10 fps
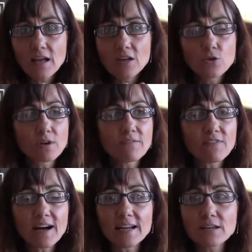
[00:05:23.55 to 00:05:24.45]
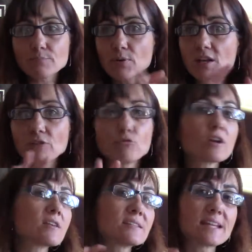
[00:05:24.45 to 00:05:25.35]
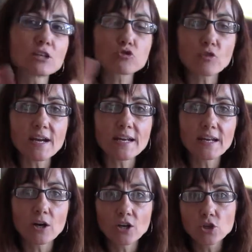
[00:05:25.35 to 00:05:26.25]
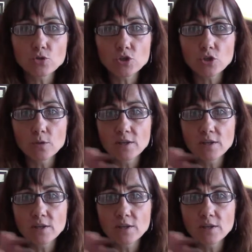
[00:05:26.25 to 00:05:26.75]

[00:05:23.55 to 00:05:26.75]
you can put in real estate training on YouTube,